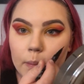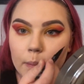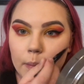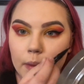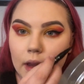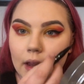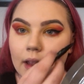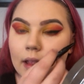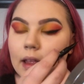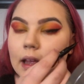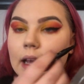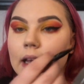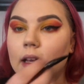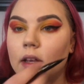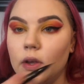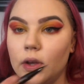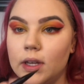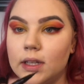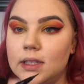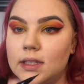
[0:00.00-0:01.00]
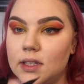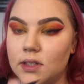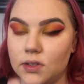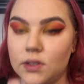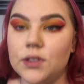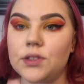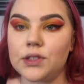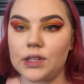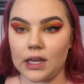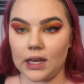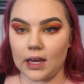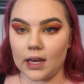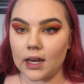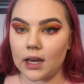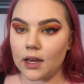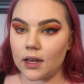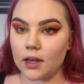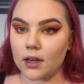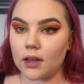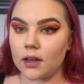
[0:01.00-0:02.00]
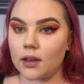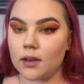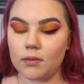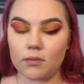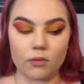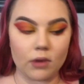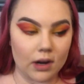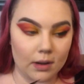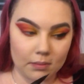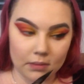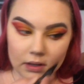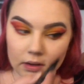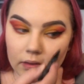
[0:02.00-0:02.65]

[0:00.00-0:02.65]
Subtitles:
but like you can still see what I'm